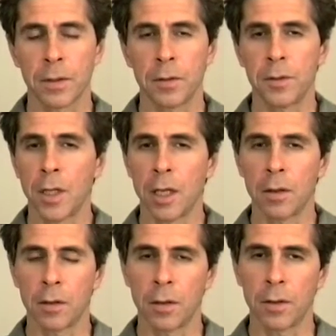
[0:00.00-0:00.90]

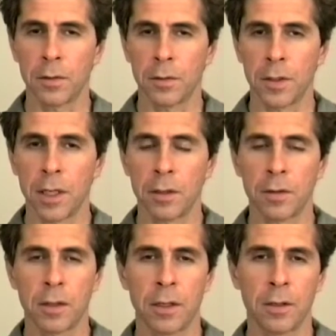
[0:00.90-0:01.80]
Zen
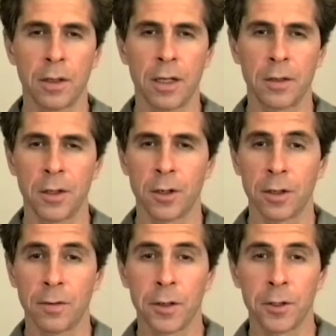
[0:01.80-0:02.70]
and the
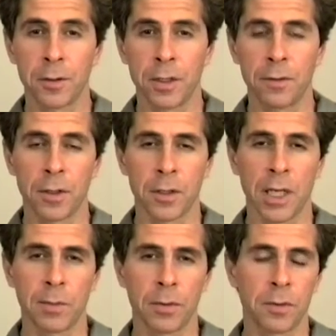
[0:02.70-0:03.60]
art of archery, for
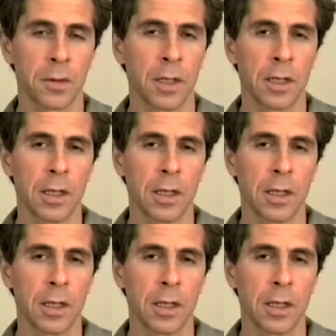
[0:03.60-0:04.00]
example,